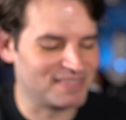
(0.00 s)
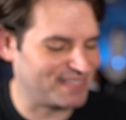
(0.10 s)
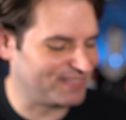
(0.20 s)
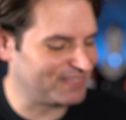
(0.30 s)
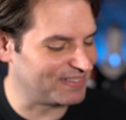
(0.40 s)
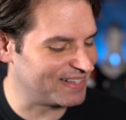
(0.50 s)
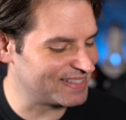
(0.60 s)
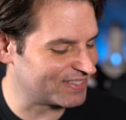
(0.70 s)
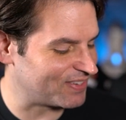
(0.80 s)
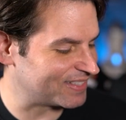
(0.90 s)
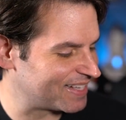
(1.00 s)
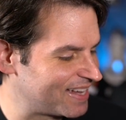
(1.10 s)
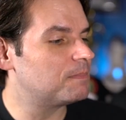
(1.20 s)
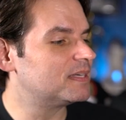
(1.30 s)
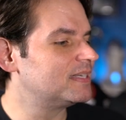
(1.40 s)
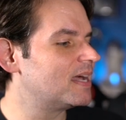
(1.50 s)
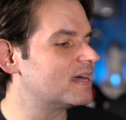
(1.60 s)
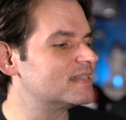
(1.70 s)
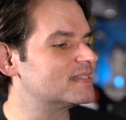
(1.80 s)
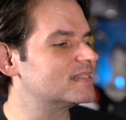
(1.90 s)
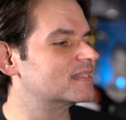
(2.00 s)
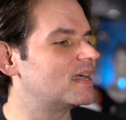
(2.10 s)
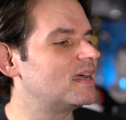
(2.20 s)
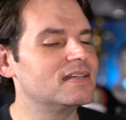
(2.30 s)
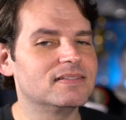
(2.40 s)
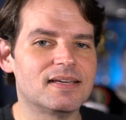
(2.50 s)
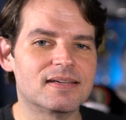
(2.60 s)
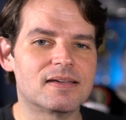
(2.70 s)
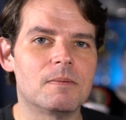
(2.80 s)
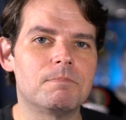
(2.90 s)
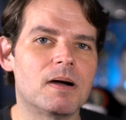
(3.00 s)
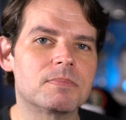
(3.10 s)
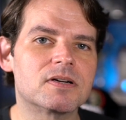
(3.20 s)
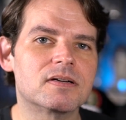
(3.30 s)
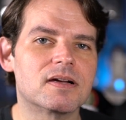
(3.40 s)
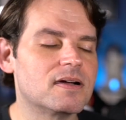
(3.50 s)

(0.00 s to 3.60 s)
so alright, scratch that. But yeah, this is kind of like a bummer.